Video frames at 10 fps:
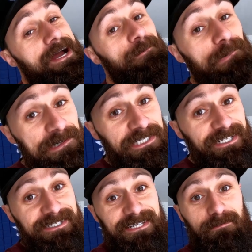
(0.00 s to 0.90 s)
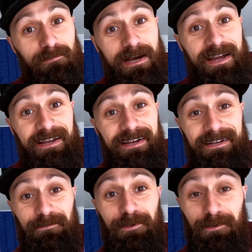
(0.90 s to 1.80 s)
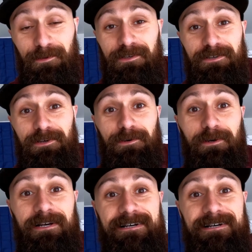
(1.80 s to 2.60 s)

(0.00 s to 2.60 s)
I appreciate you stopping by. I really, really do.